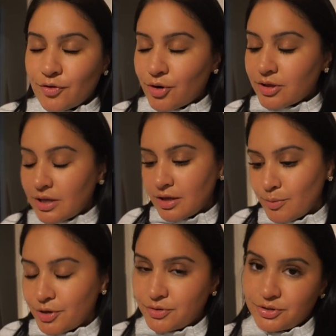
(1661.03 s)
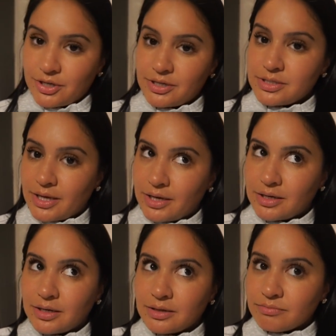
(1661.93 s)
if you go to the club on New Year's,
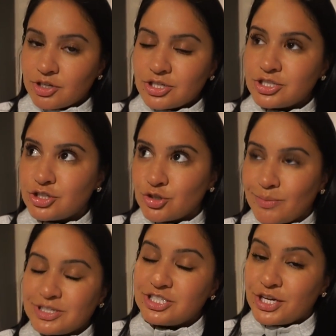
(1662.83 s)
like, there's just so much